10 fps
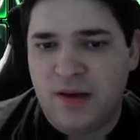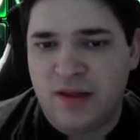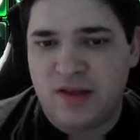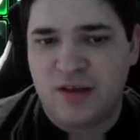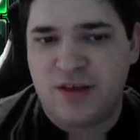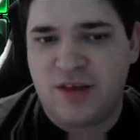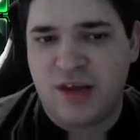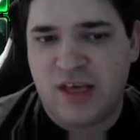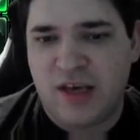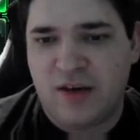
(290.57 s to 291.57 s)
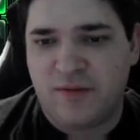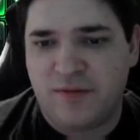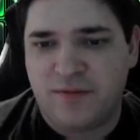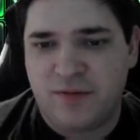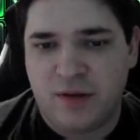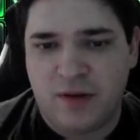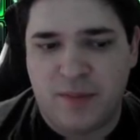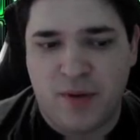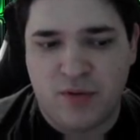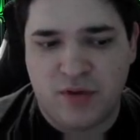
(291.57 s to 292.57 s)
This is just going to give the
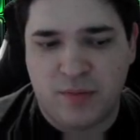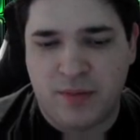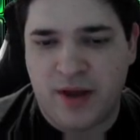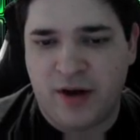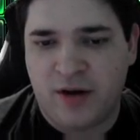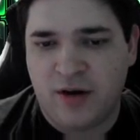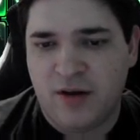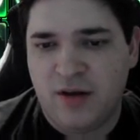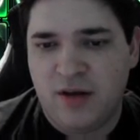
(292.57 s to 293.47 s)
opposing player